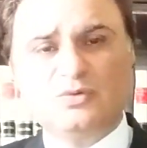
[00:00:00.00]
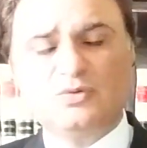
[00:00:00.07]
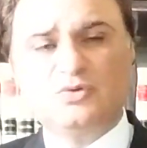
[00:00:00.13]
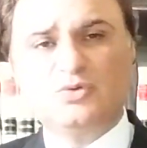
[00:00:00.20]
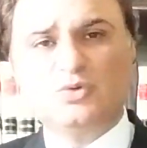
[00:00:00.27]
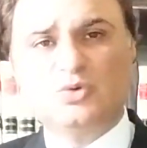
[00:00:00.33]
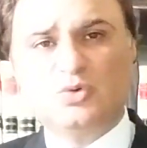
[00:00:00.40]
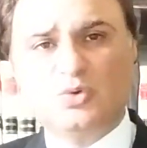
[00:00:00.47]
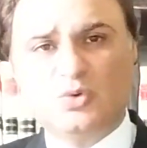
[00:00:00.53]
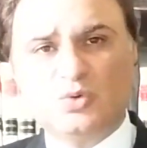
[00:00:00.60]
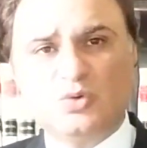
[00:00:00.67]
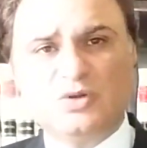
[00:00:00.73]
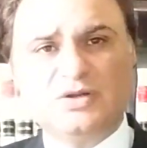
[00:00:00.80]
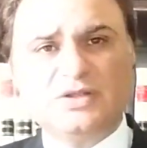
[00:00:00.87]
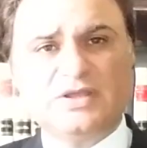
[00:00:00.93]
to
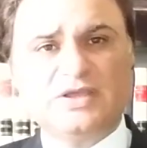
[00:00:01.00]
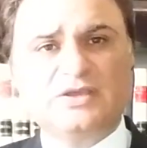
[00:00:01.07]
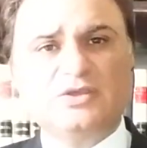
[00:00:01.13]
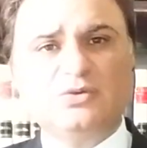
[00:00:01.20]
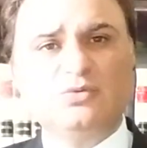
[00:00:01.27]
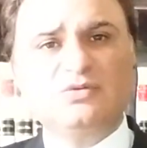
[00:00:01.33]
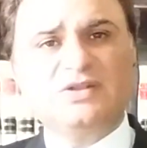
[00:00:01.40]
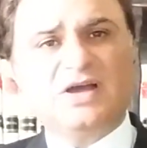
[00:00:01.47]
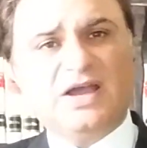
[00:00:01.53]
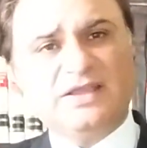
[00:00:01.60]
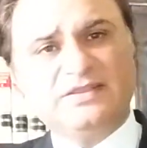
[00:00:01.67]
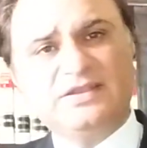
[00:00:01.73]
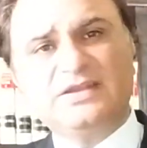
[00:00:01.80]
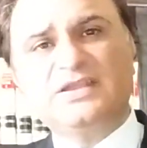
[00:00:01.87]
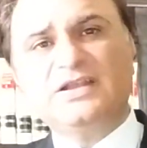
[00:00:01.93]
hold accused
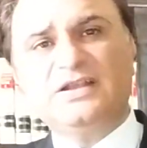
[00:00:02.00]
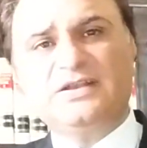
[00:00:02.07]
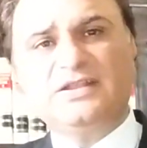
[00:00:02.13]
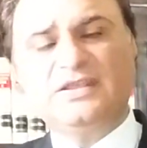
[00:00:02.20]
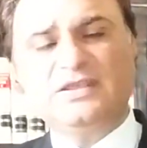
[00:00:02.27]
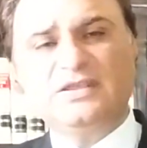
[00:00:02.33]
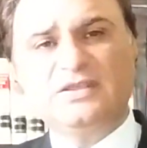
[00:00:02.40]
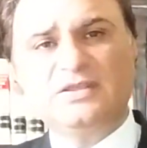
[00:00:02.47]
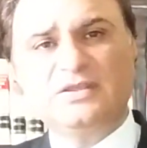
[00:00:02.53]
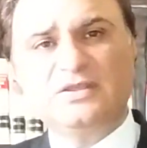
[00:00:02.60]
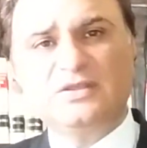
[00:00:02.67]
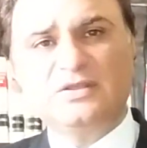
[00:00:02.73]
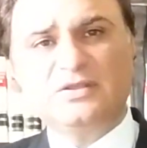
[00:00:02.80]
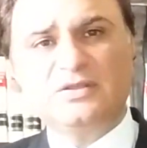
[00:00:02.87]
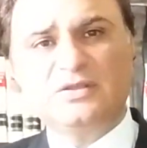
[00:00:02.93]
either guilty
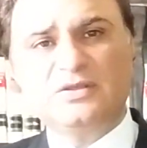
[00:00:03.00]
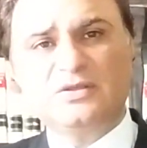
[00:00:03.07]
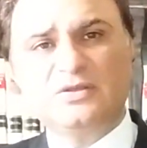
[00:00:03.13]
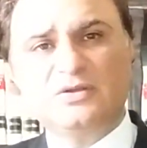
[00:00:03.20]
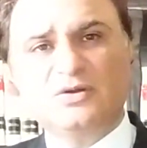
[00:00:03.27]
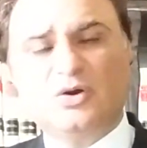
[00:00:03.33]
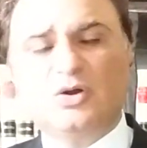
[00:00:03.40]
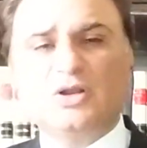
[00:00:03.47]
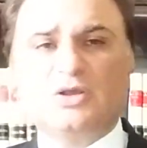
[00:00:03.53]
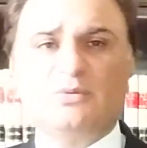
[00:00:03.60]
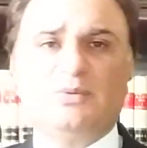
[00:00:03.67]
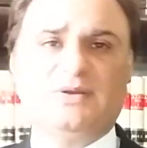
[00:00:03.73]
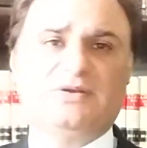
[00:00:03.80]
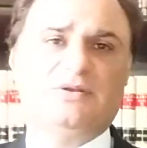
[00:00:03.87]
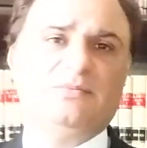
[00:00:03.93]
or
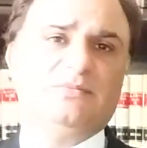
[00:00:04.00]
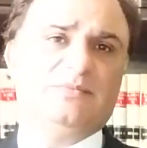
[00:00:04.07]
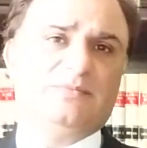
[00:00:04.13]
acquit him.